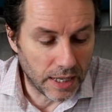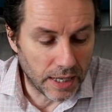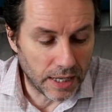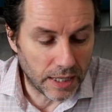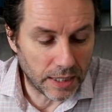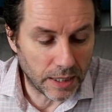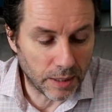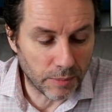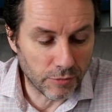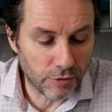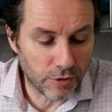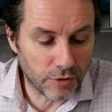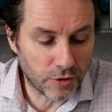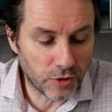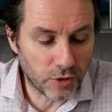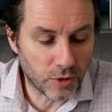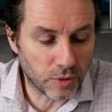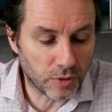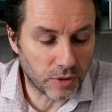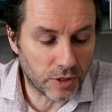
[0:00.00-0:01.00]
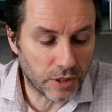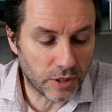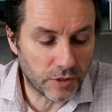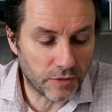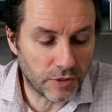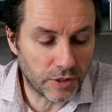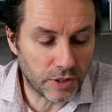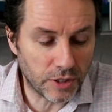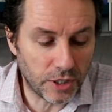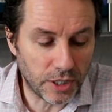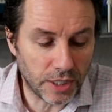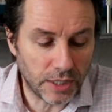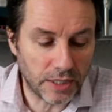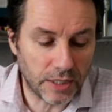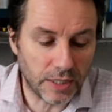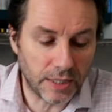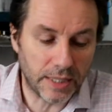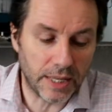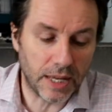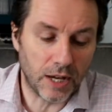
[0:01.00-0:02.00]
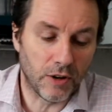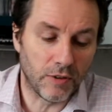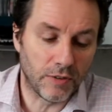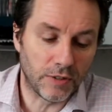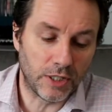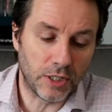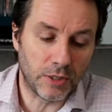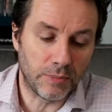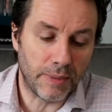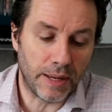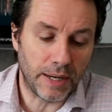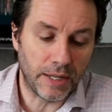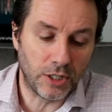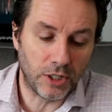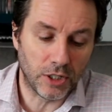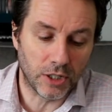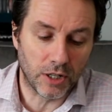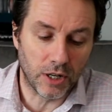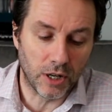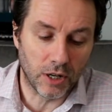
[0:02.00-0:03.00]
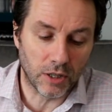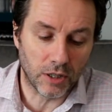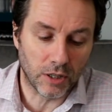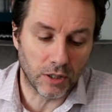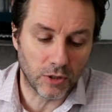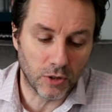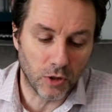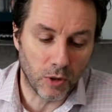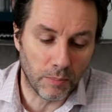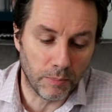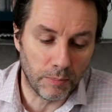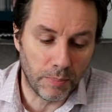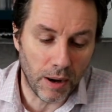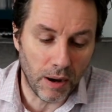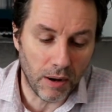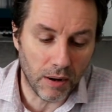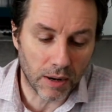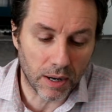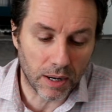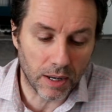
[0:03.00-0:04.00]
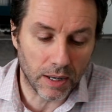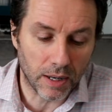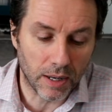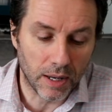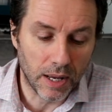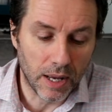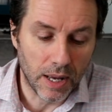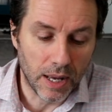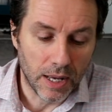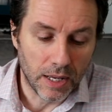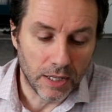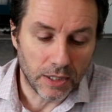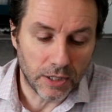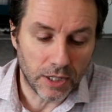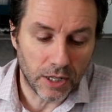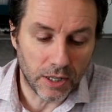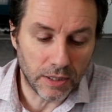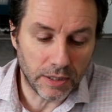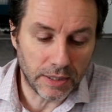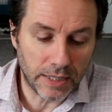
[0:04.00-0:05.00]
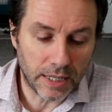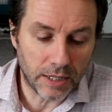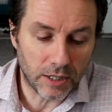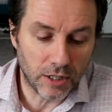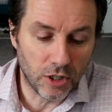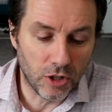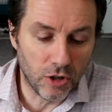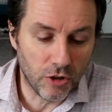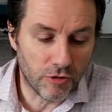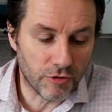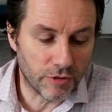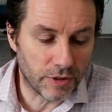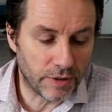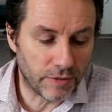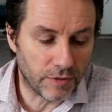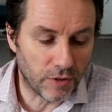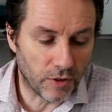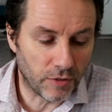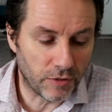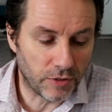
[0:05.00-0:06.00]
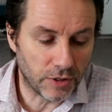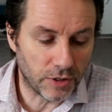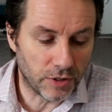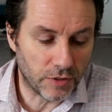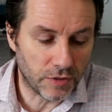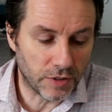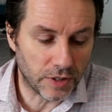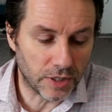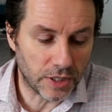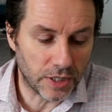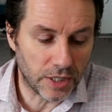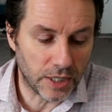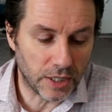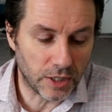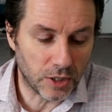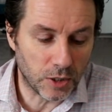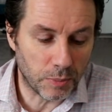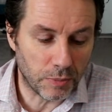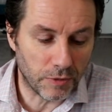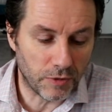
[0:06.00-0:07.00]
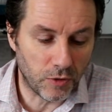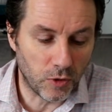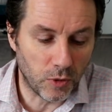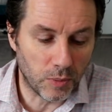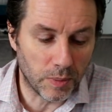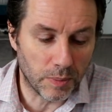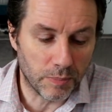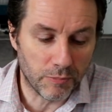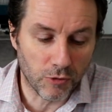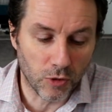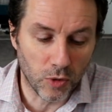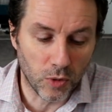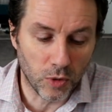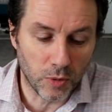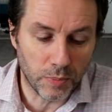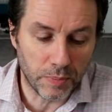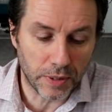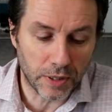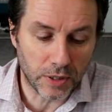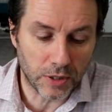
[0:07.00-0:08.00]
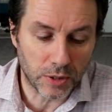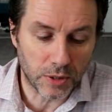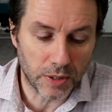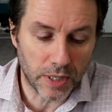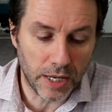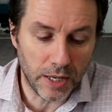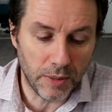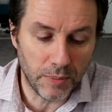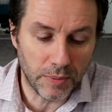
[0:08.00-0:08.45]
A number of sources have suggested that Elvis's manager, Colonel Tom Parker, turned down lucrative offers for the singer to perform abroad because